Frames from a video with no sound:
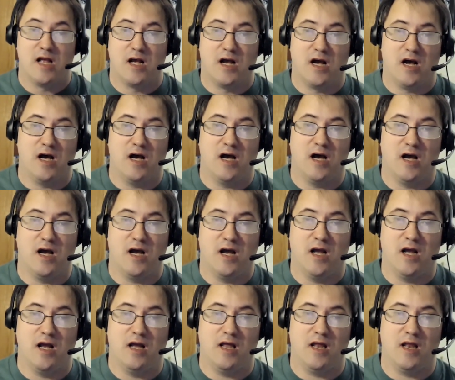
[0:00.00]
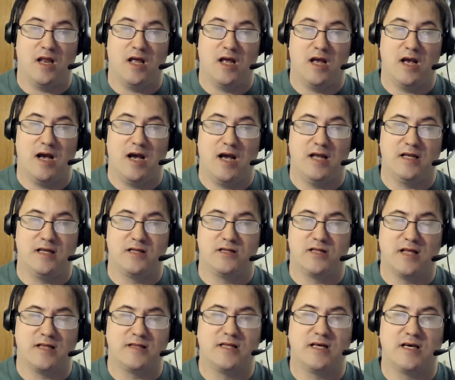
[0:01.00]
uh I
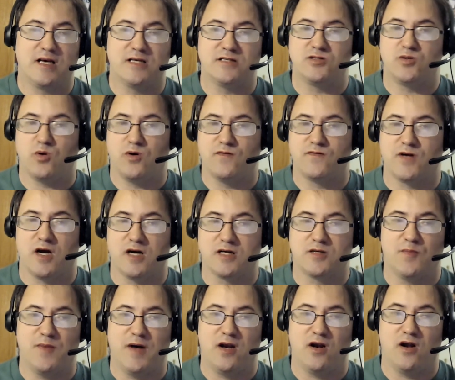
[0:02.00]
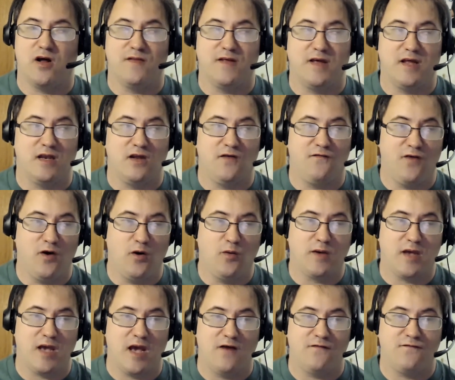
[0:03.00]
think I sort of talked about it on the Indie Film
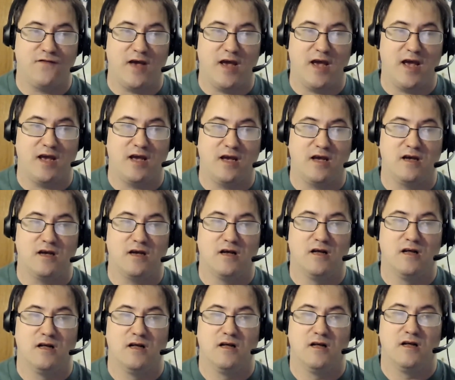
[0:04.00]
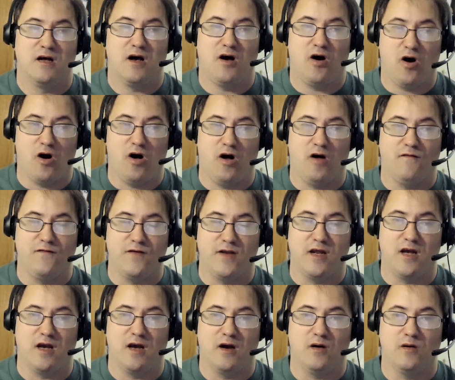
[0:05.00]
Cafe haul
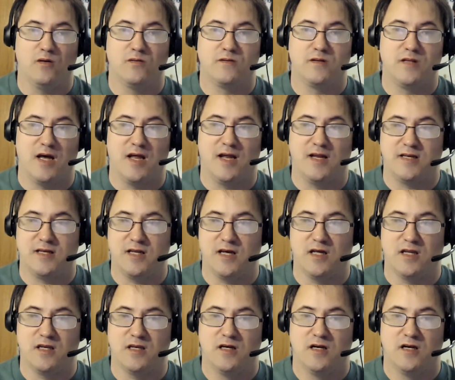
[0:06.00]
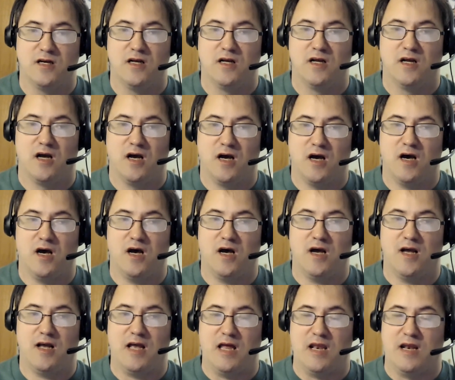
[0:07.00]
video that I did
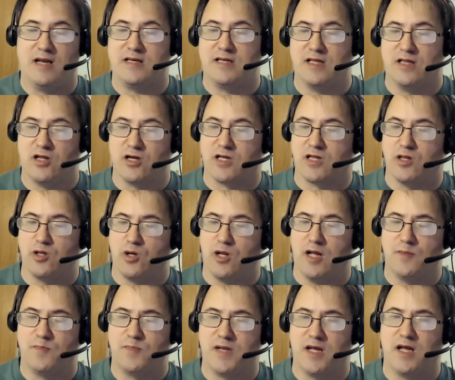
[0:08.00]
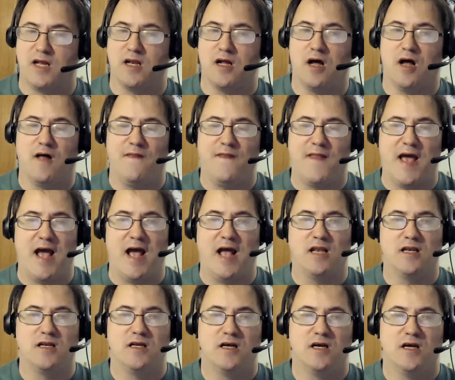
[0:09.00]
uh and I did like a little update on that
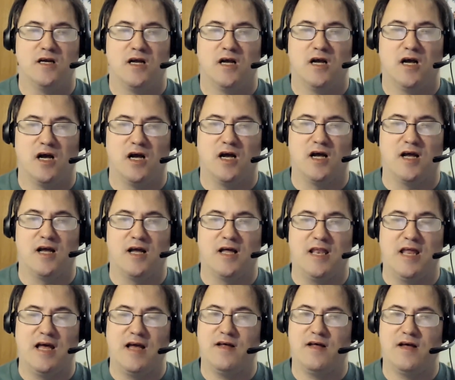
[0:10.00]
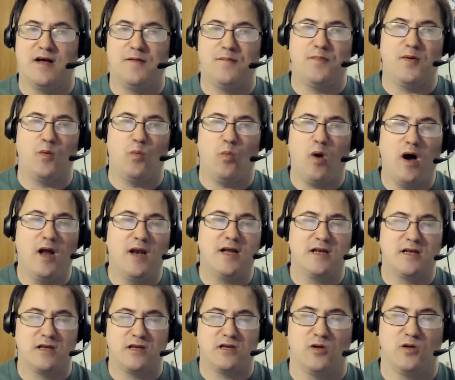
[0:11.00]
uh and I, I've been wanting
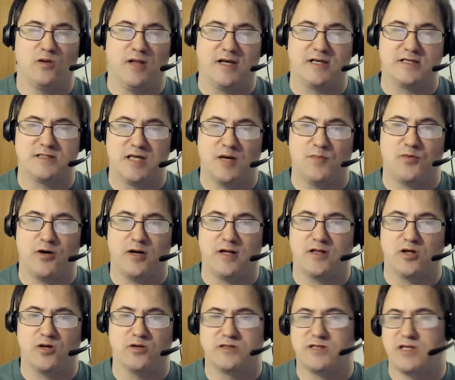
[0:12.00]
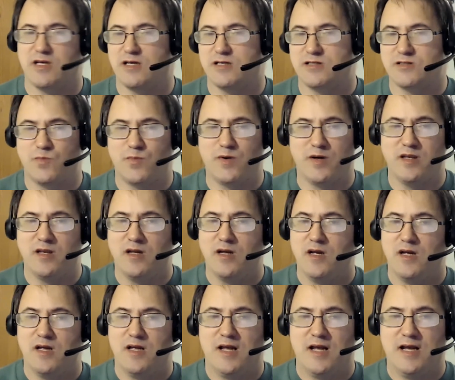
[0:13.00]
to like separate those things but
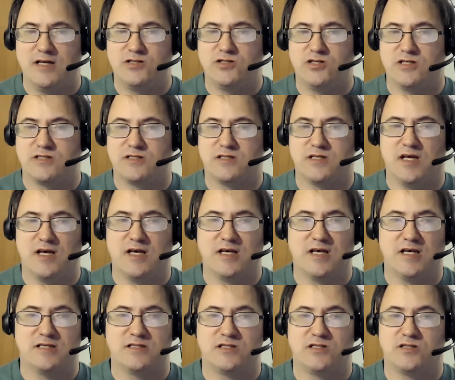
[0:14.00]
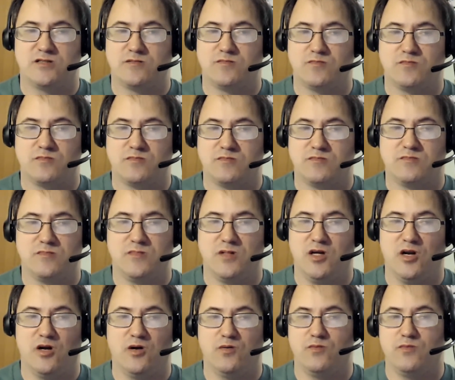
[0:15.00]
it just it gets you
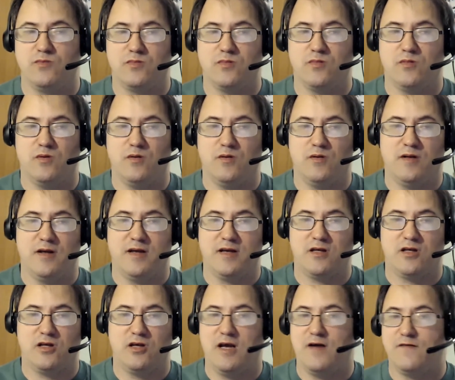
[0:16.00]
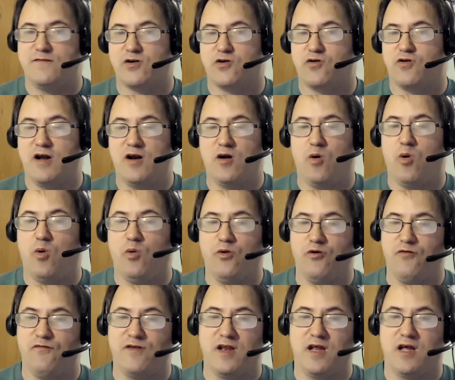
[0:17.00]
know like you have to create a whole
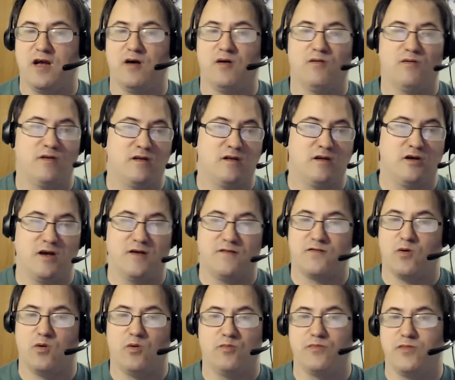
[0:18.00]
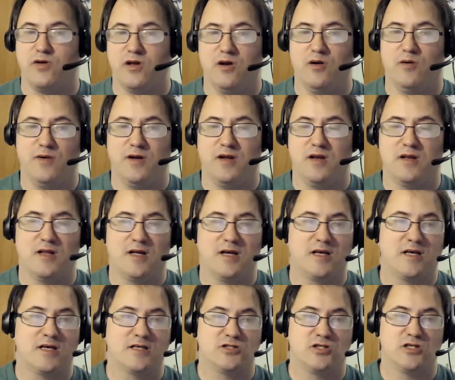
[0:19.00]
new video and you have to, you know what I mean?
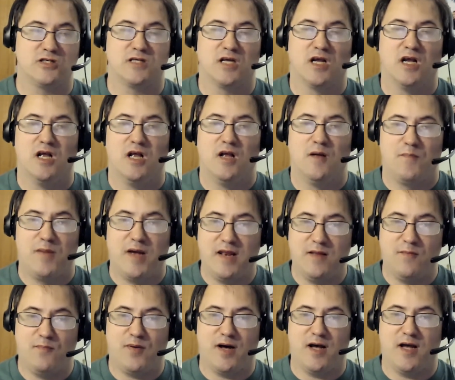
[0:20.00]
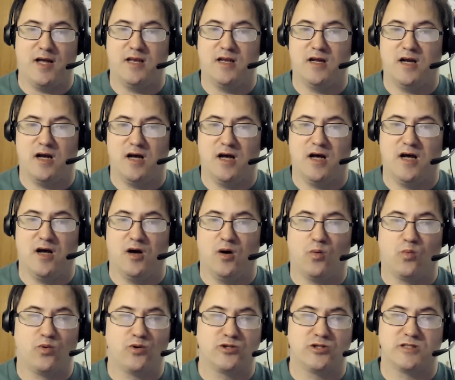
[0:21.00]
Like it's just pain in the butt. Uh,
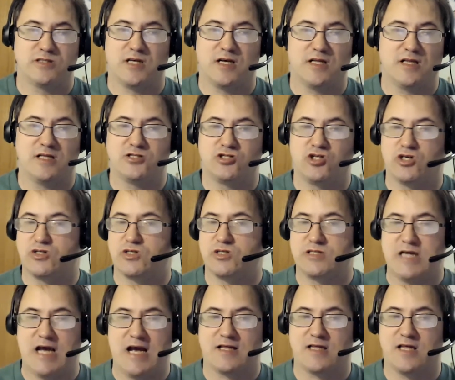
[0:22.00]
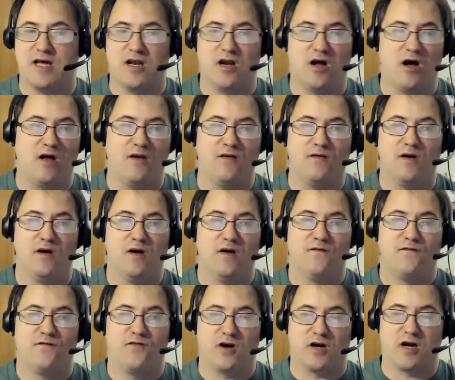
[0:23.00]
we're just like, let's just tack that on
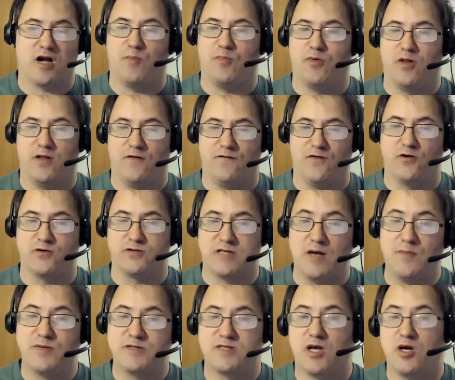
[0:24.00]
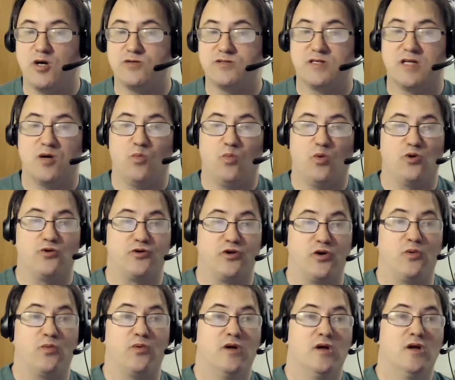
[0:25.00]
for a couple of those episodes. Then we'll do